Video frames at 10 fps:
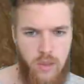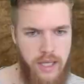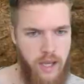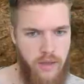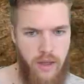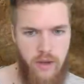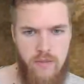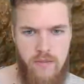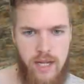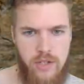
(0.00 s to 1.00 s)
we go though,
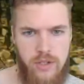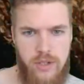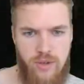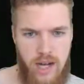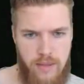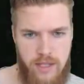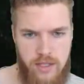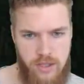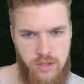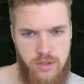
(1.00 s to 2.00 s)
make sure you grab
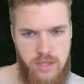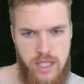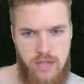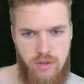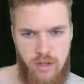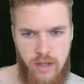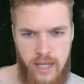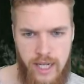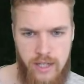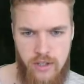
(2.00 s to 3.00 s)
these two secret
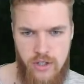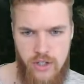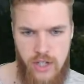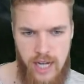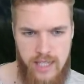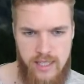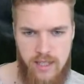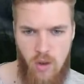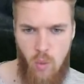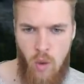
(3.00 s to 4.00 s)
hidden chests.
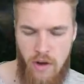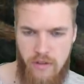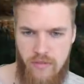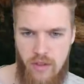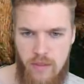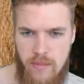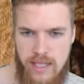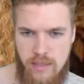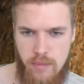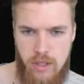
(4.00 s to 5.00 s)
One of them
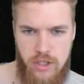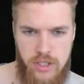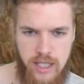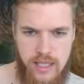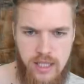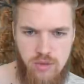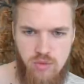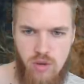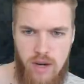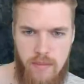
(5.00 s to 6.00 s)
is a boss chest. It's right